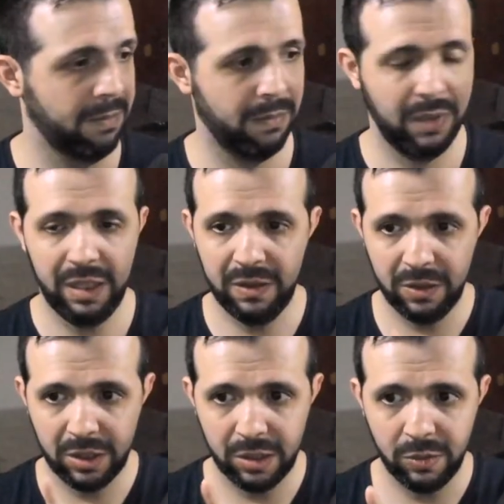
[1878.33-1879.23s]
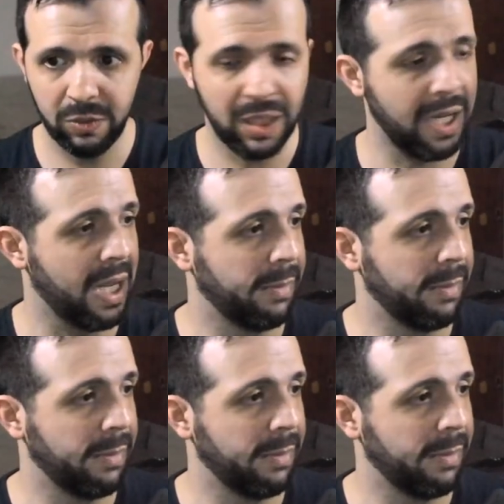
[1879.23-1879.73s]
let's introduce a